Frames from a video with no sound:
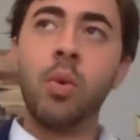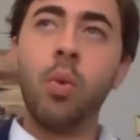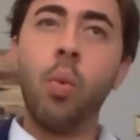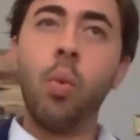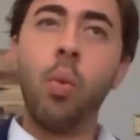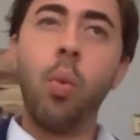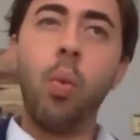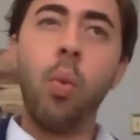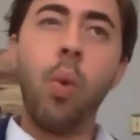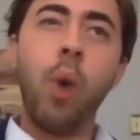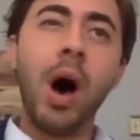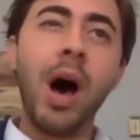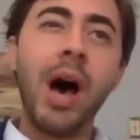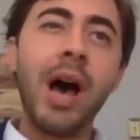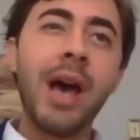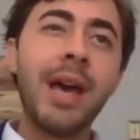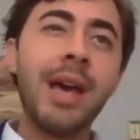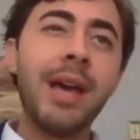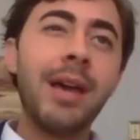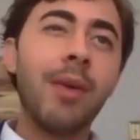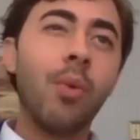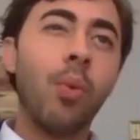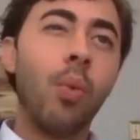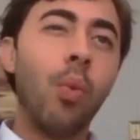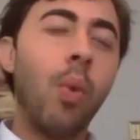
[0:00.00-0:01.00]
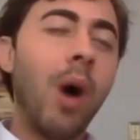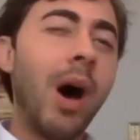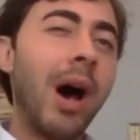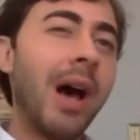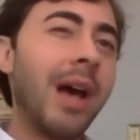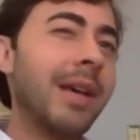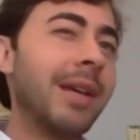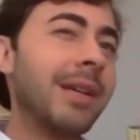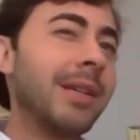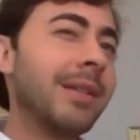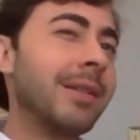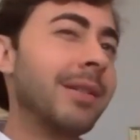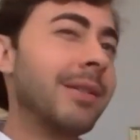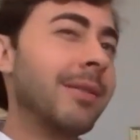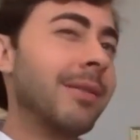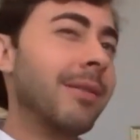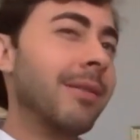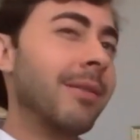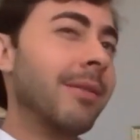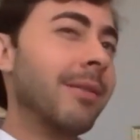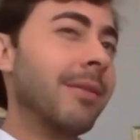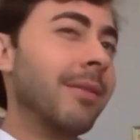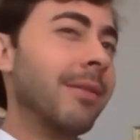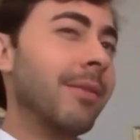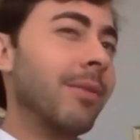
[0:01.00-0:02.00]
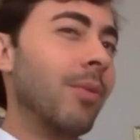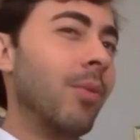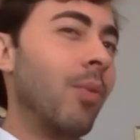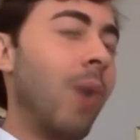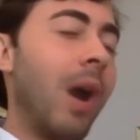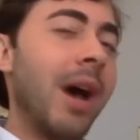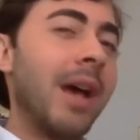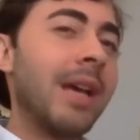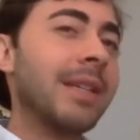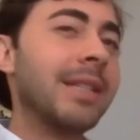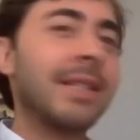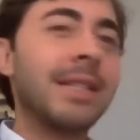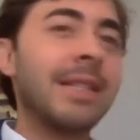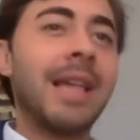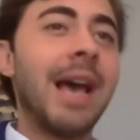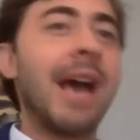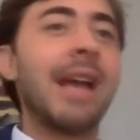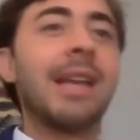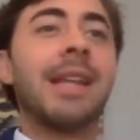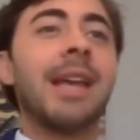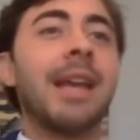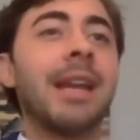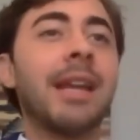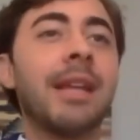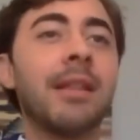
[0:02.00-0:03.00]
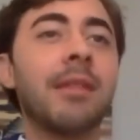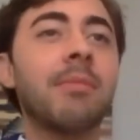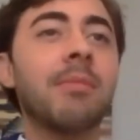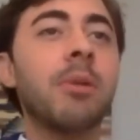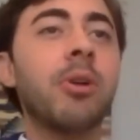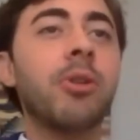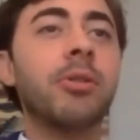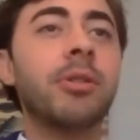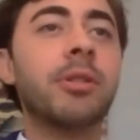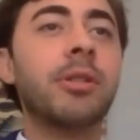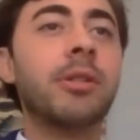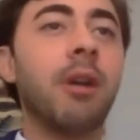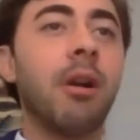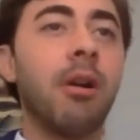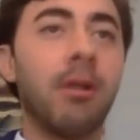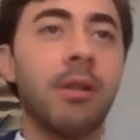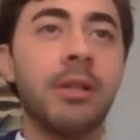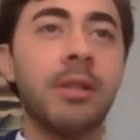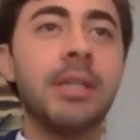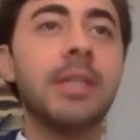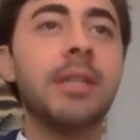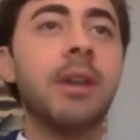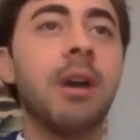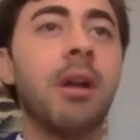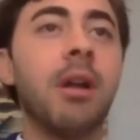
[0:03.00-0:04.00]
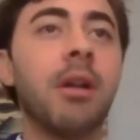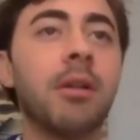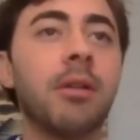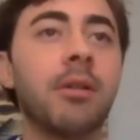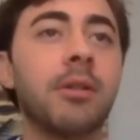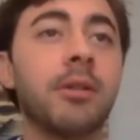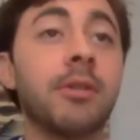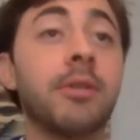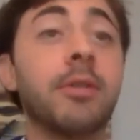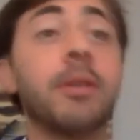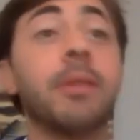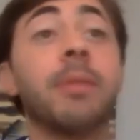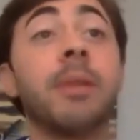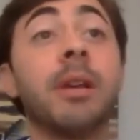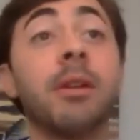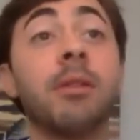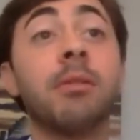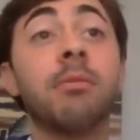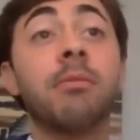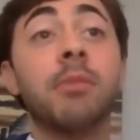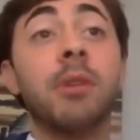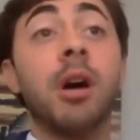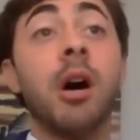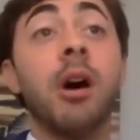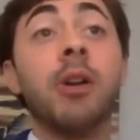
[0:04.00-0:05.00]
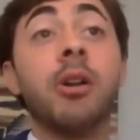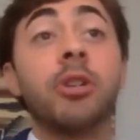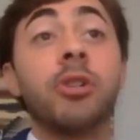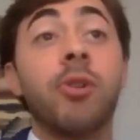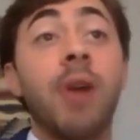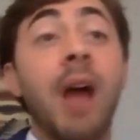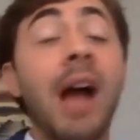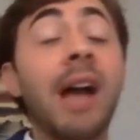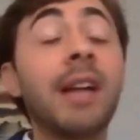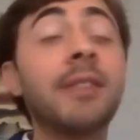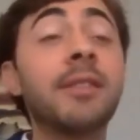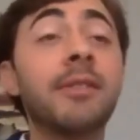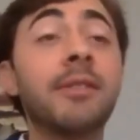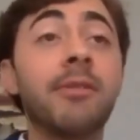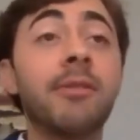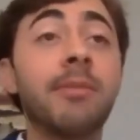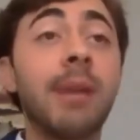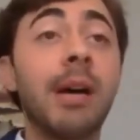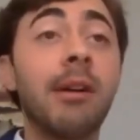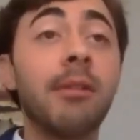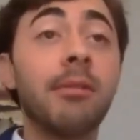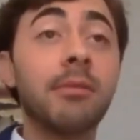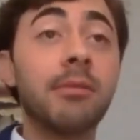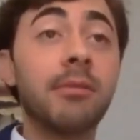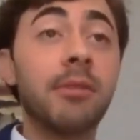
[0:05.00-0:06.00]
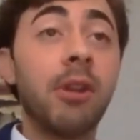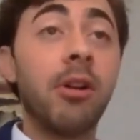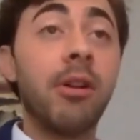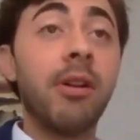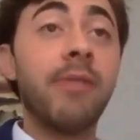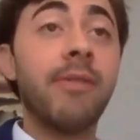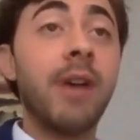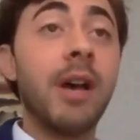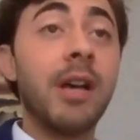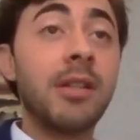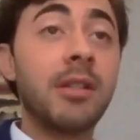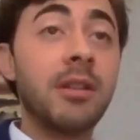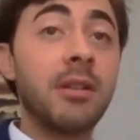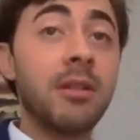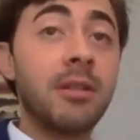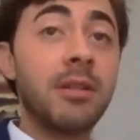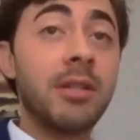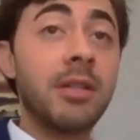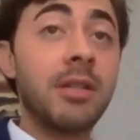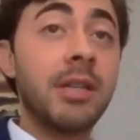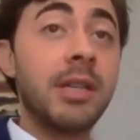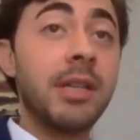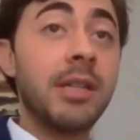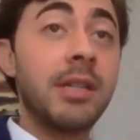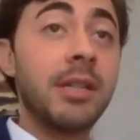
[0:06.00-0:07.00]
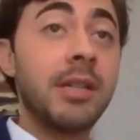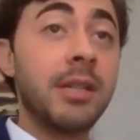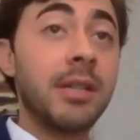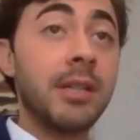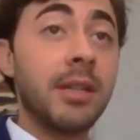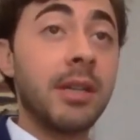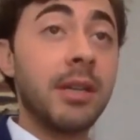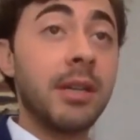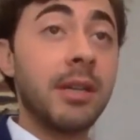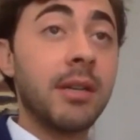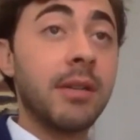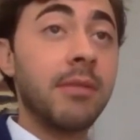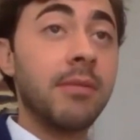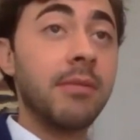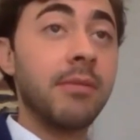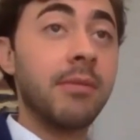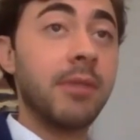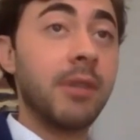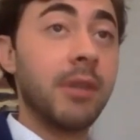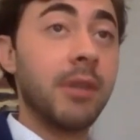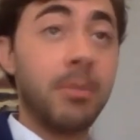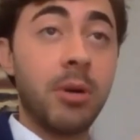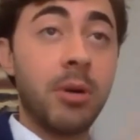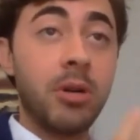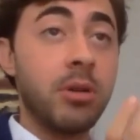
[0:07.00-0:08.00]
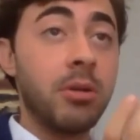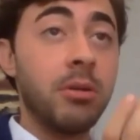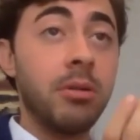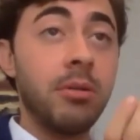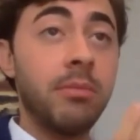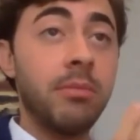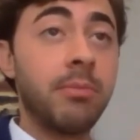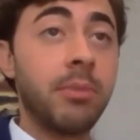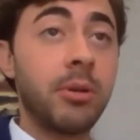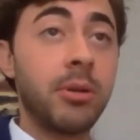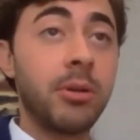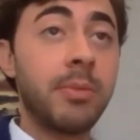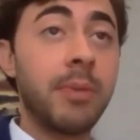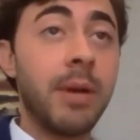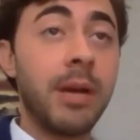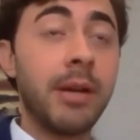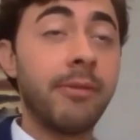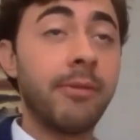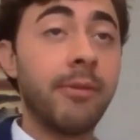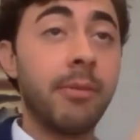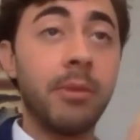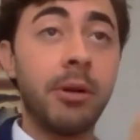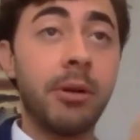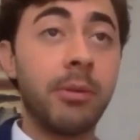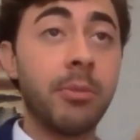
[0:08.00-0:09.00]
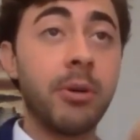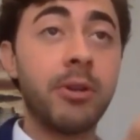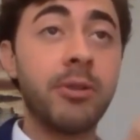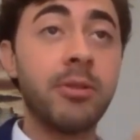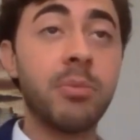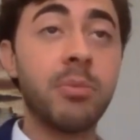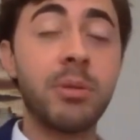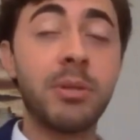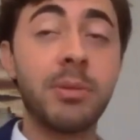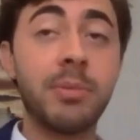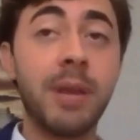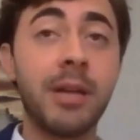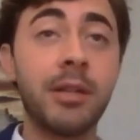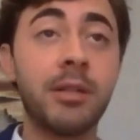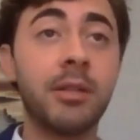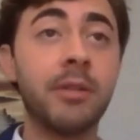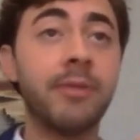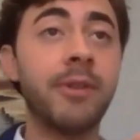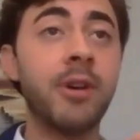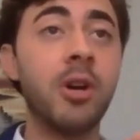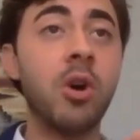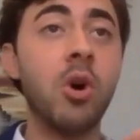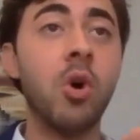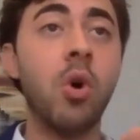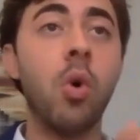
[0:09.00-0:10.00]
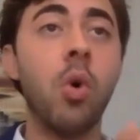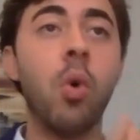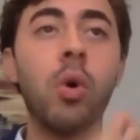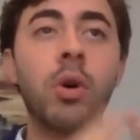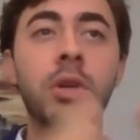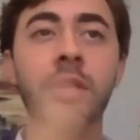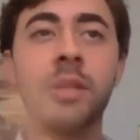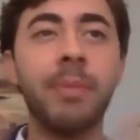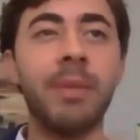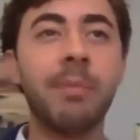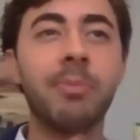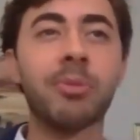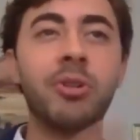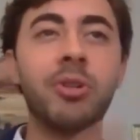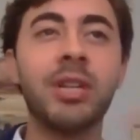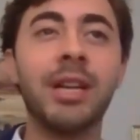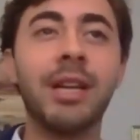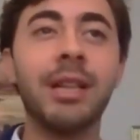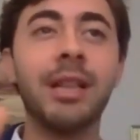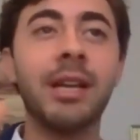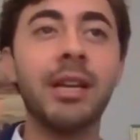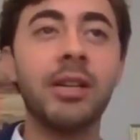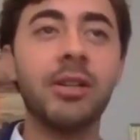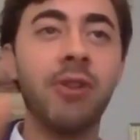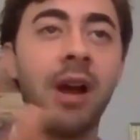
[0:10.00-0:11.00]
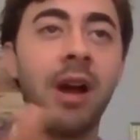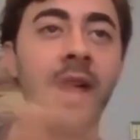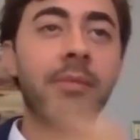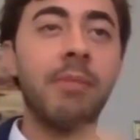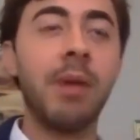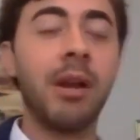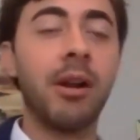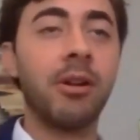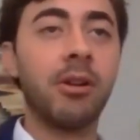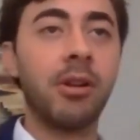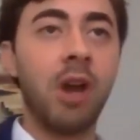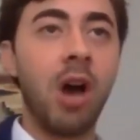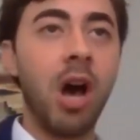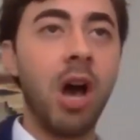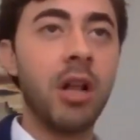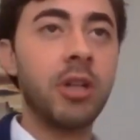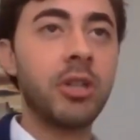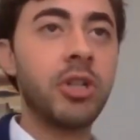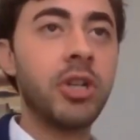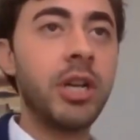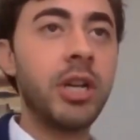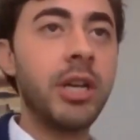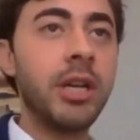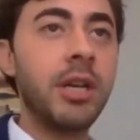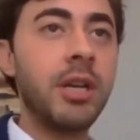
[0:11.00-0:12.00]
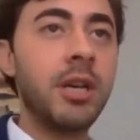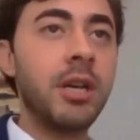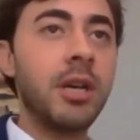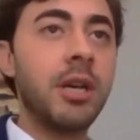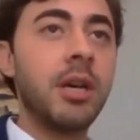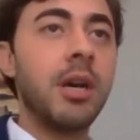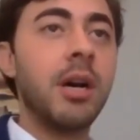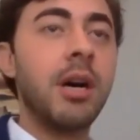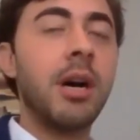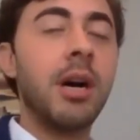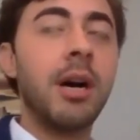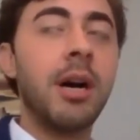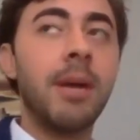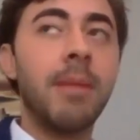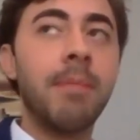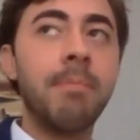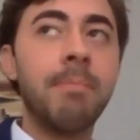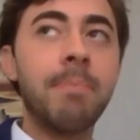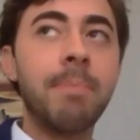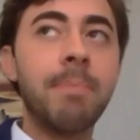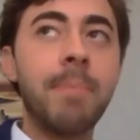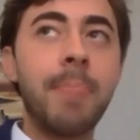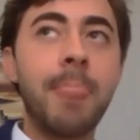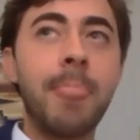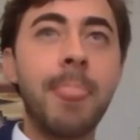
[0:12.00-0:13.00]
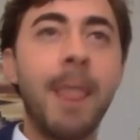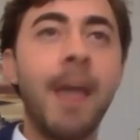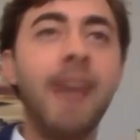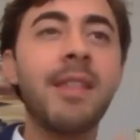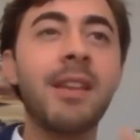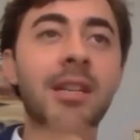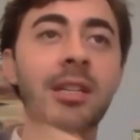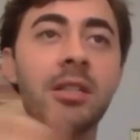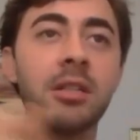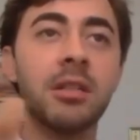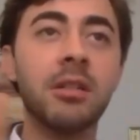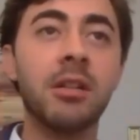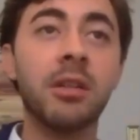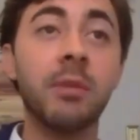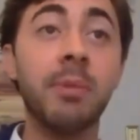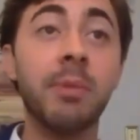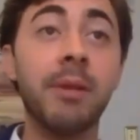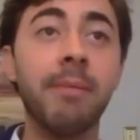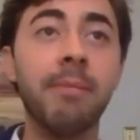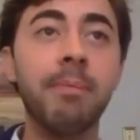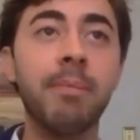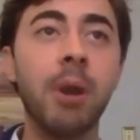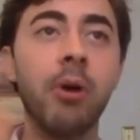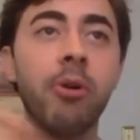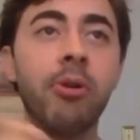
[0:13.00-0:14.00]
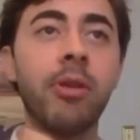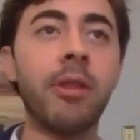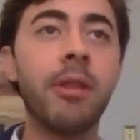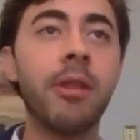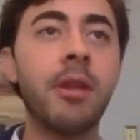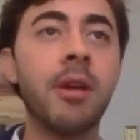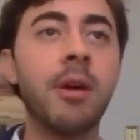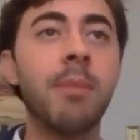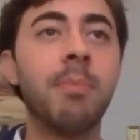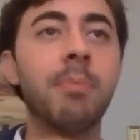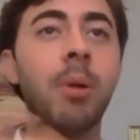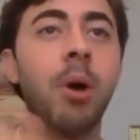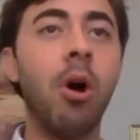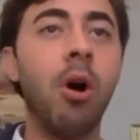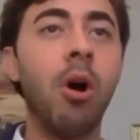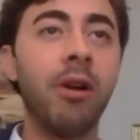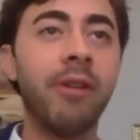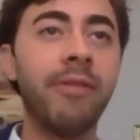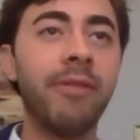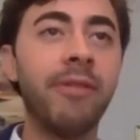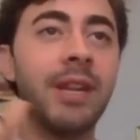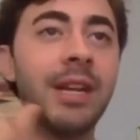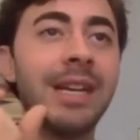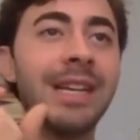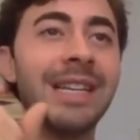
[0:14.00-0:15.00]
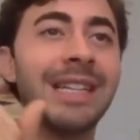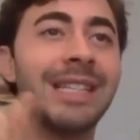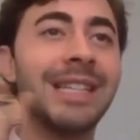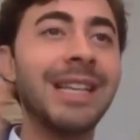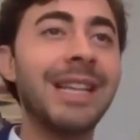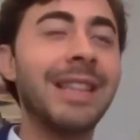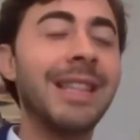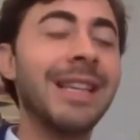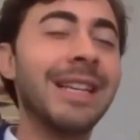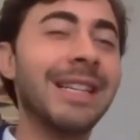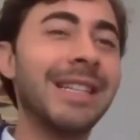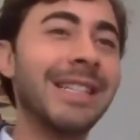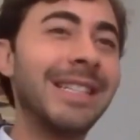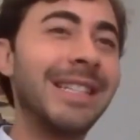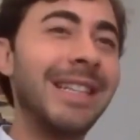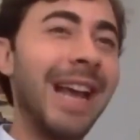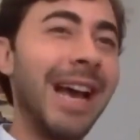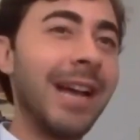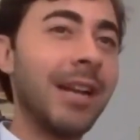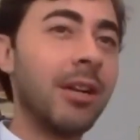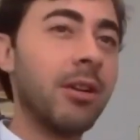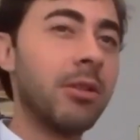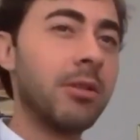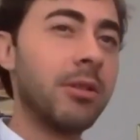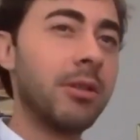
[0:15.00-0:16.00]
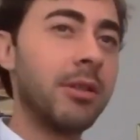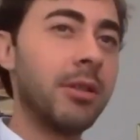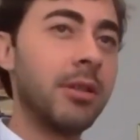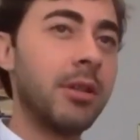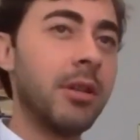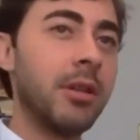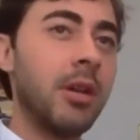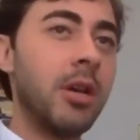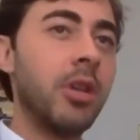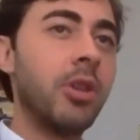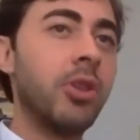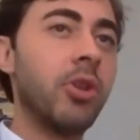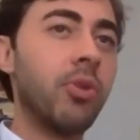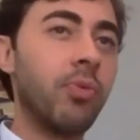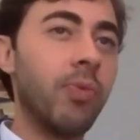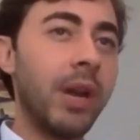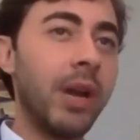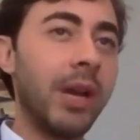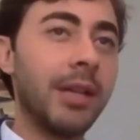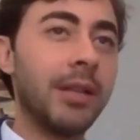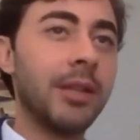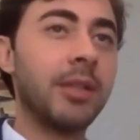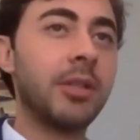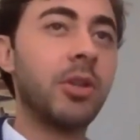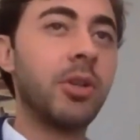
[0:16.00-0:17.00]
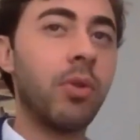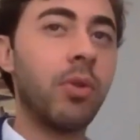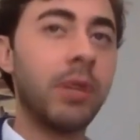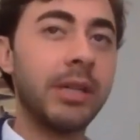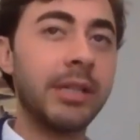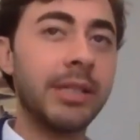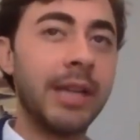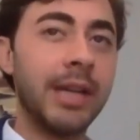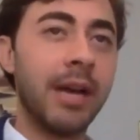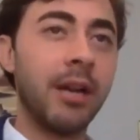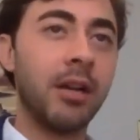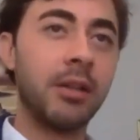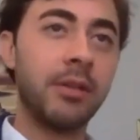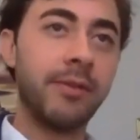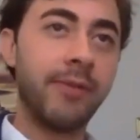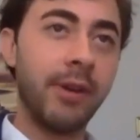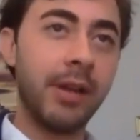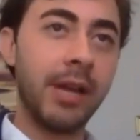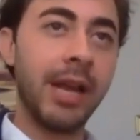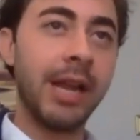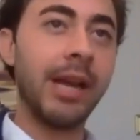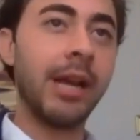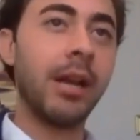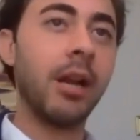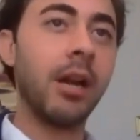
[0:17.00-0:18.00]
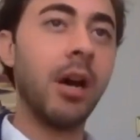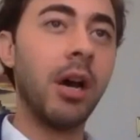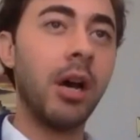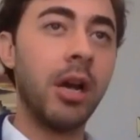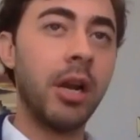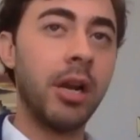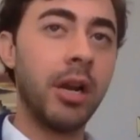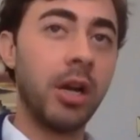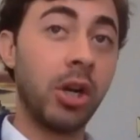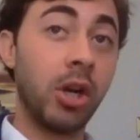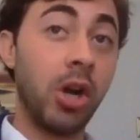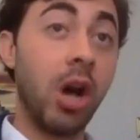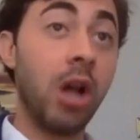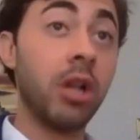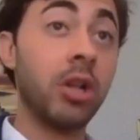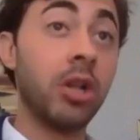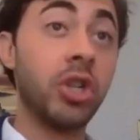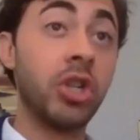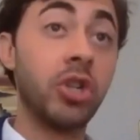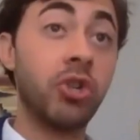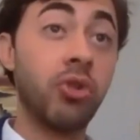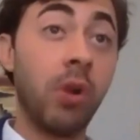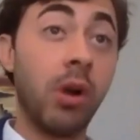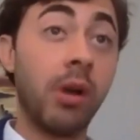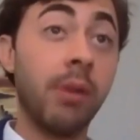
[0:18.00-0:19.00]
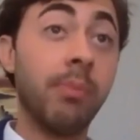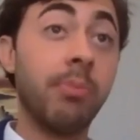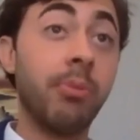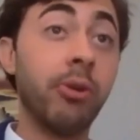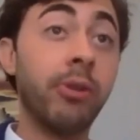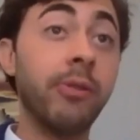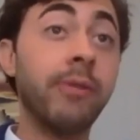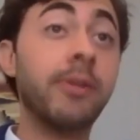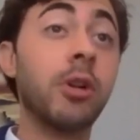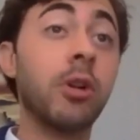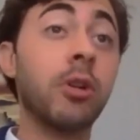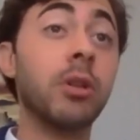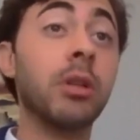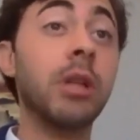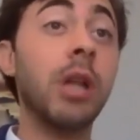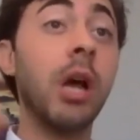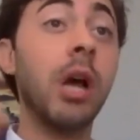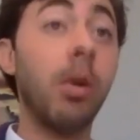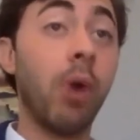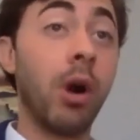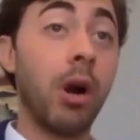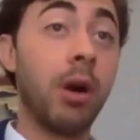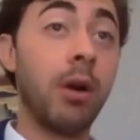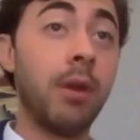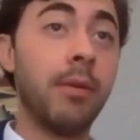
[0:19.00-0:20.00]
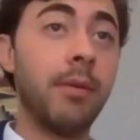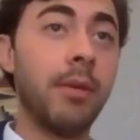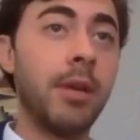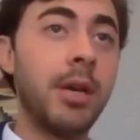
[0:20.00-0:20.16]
Why, why is, why isn't that getting the most R and D dollars? Is there something unattractive about cardiovascular disease as a commercial perspective, from a commercial perspective, or something particularly attractive about oncology? Um, I think it's a little bit of both. Part of it is that the standards, the regulatory standards for getting a, an oncology drug approved are lower.